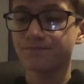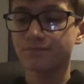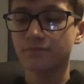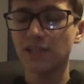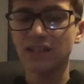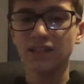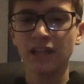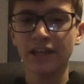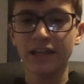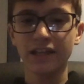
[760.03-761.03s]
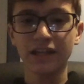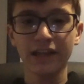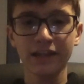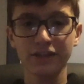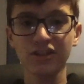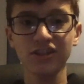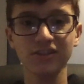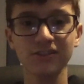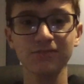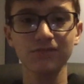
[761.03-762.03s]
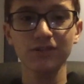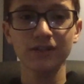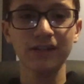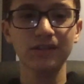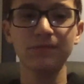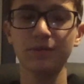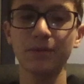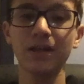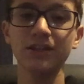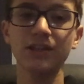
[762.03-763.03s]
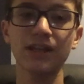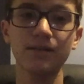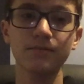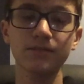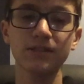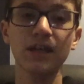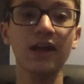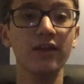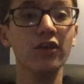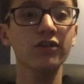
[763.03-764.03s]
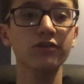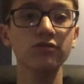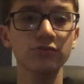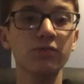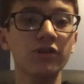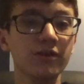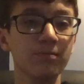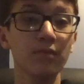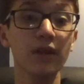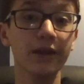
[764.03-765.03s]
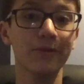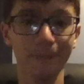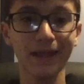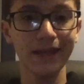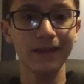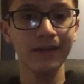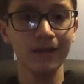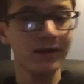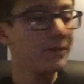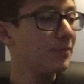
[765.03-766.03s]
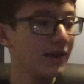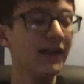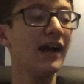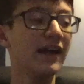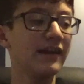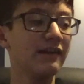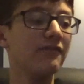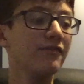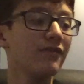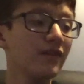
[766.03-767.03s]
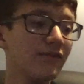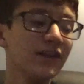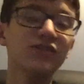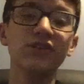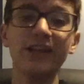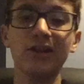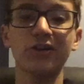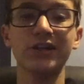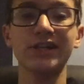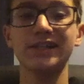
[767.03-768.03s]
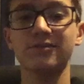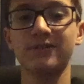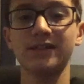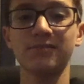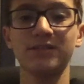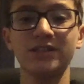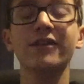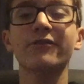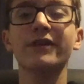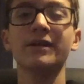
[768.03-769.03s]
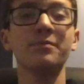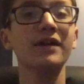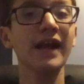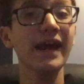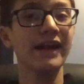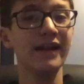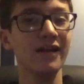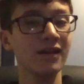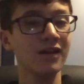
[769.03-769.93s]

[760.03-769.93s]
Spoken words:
But, like, it just turned out to be Mineshaft. I thought those were player-made, but I eventually learned it's randomly generated. But, hey,